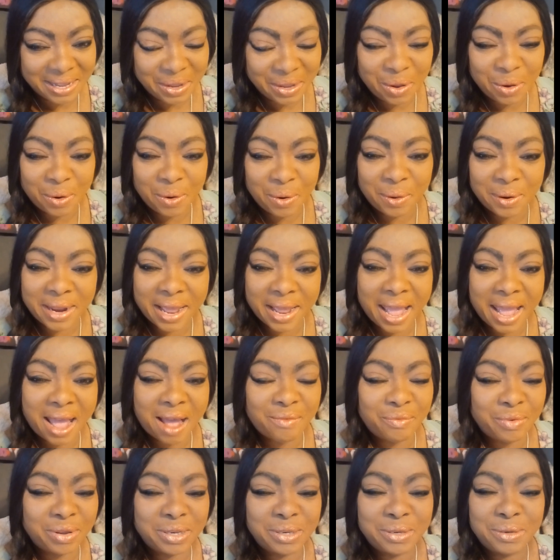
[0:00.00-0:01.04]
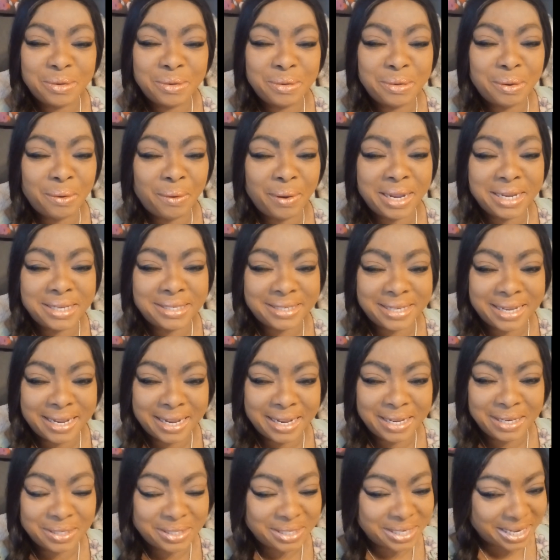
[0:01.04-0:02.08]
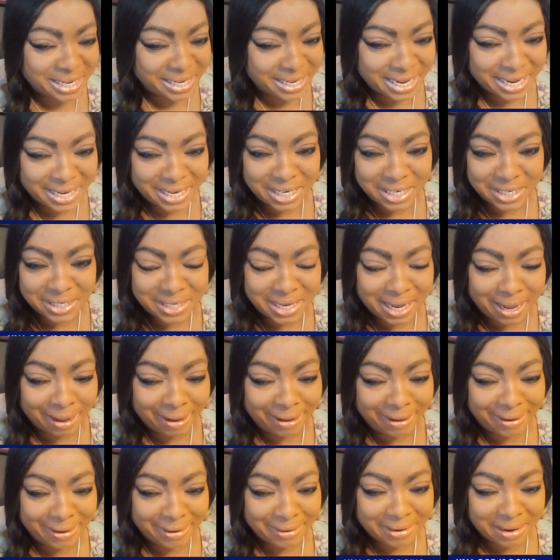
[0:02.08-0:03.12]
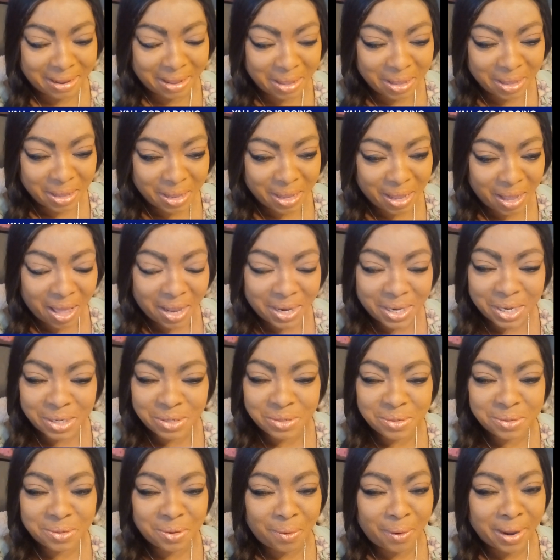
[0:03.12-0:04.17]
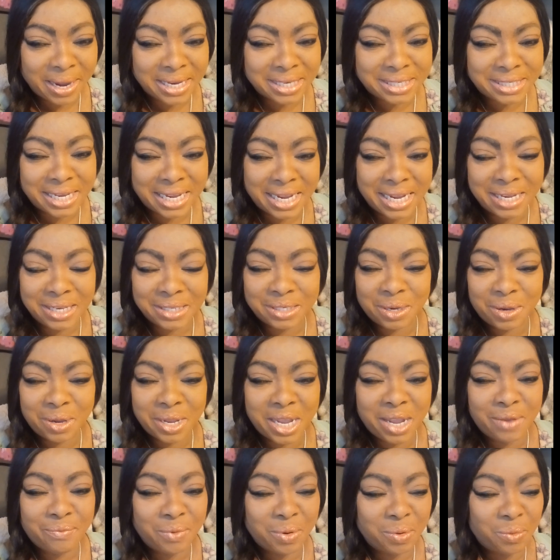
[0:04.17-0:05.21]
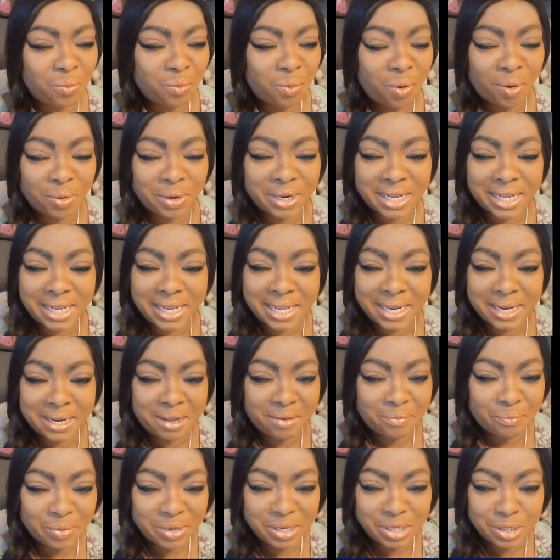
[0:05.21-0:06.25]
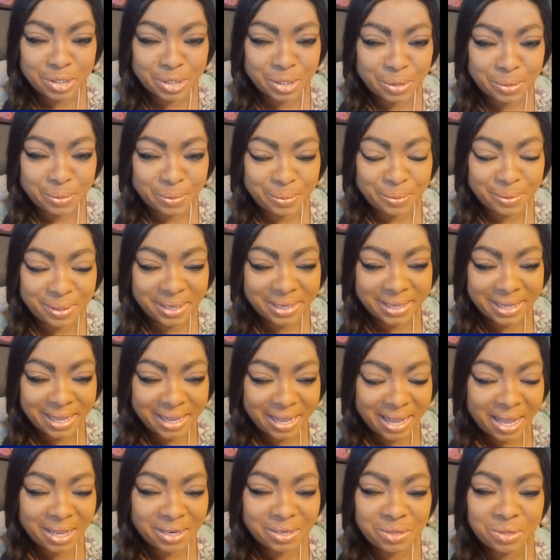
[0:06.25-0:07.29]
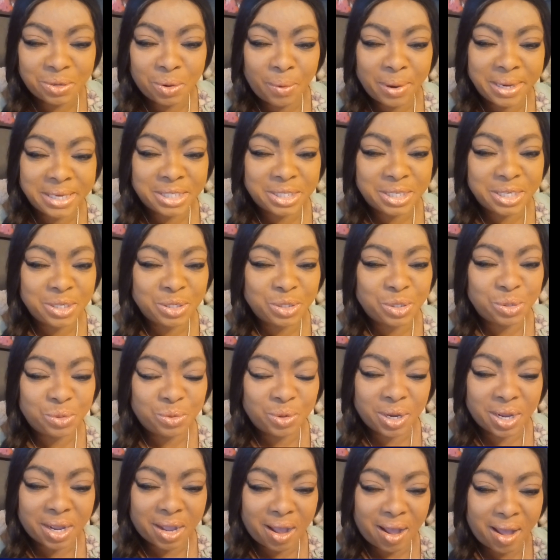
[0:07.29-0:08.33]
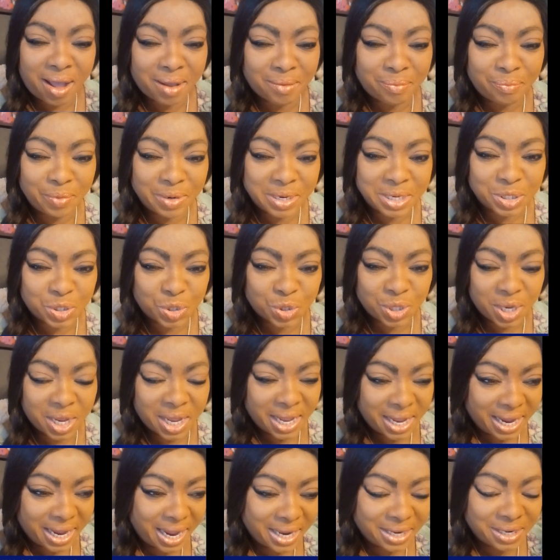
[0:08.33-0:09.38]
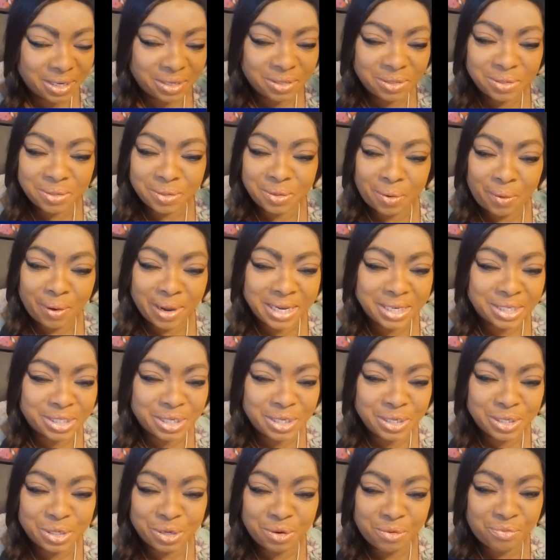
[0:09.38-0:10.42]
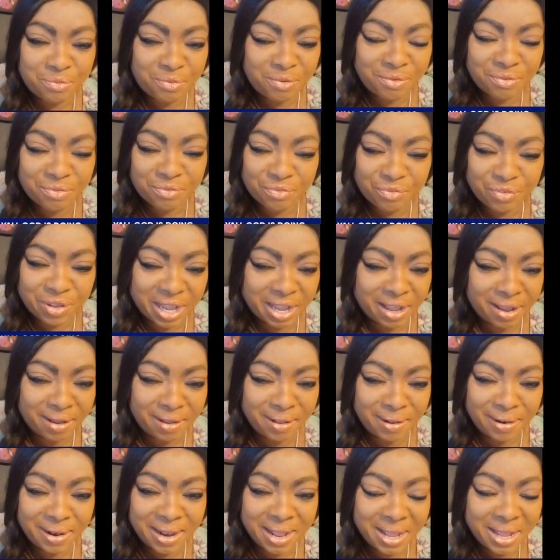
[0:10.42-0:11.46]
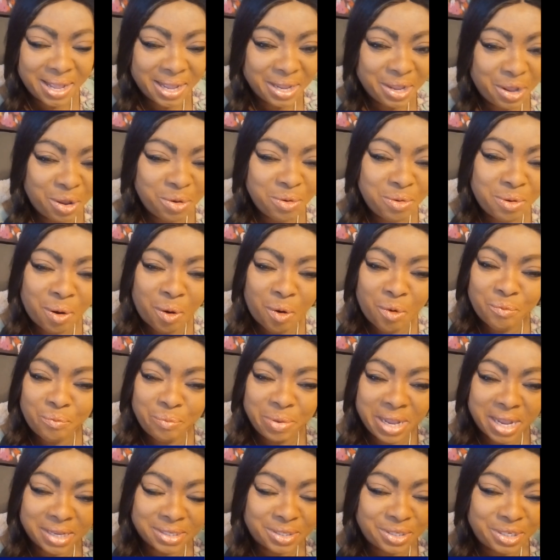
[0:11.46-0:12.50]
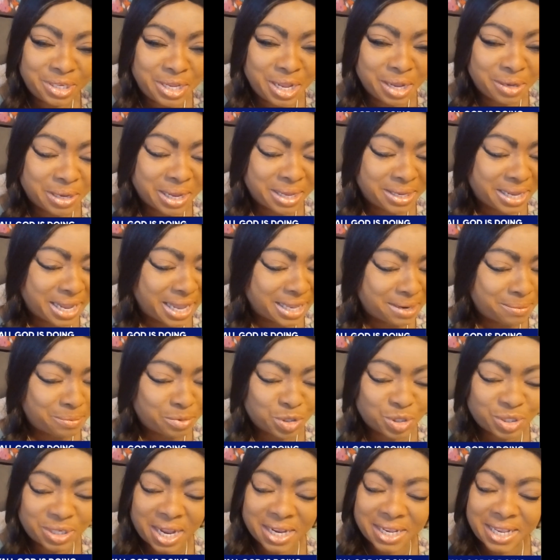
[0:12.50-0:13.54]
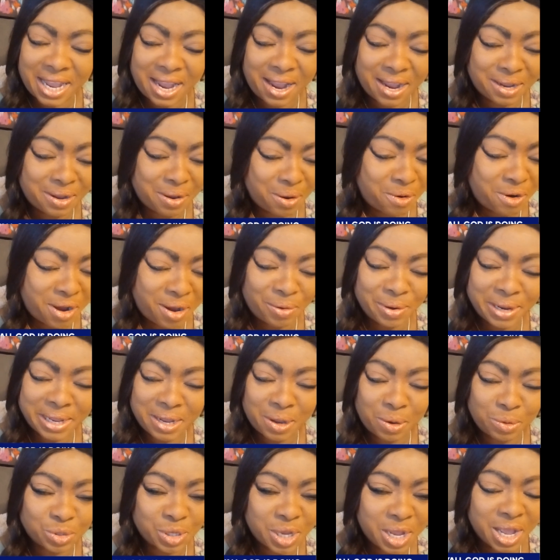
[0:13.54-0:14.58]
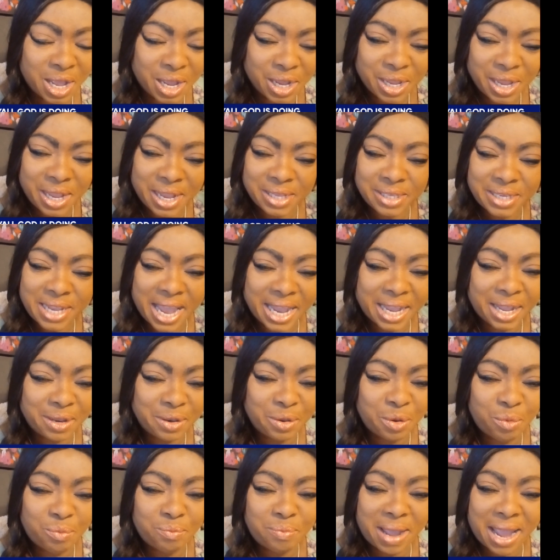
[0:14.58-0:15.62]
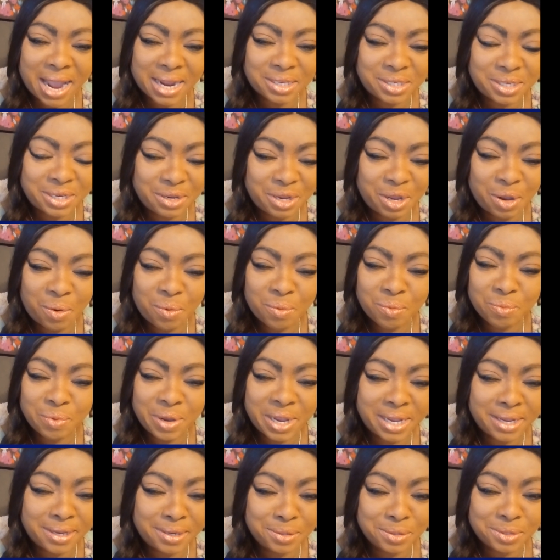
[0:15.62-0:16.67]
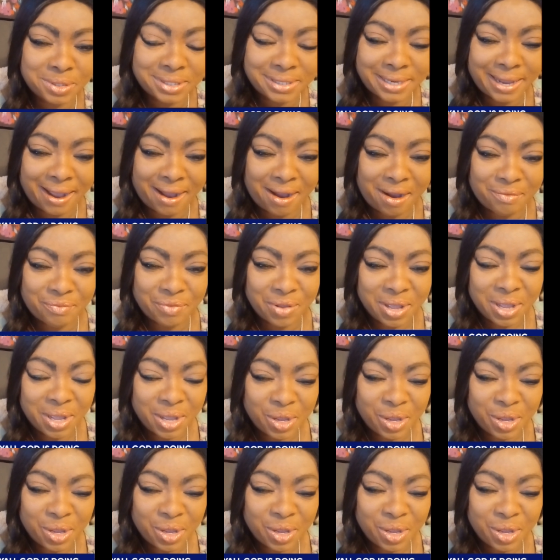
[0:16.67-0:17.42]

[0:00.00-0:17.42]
You're going to have anointing to get it done an anointing to even want to get up and do anointing to accomplish, and anointing to fulfill. you going to be, a, you, get up again, go Holy Ghost. He taking you back to your real self.